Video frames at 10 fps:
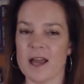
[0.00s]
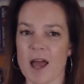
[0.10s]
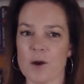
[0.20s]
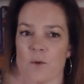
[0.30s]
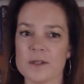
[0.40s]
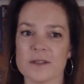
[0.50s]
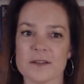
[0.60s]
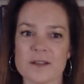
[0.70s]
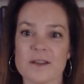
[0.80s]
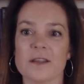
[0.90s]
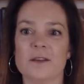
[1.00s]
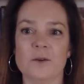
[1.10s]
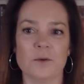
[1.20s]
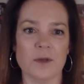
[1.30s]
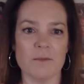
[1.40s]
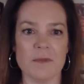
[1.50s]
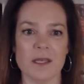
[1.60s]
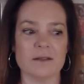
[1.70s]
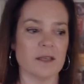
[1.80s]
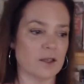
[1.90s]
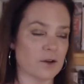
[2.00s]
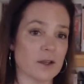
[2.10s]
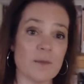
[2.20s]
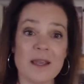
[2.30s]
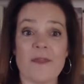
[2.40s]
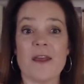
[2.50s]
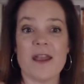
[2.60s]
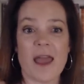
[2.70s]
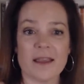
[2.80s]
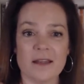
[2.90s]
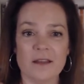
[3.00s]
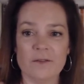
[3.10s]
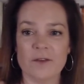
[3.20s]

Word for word: I don't want to think you it means like you're going to be in the negative.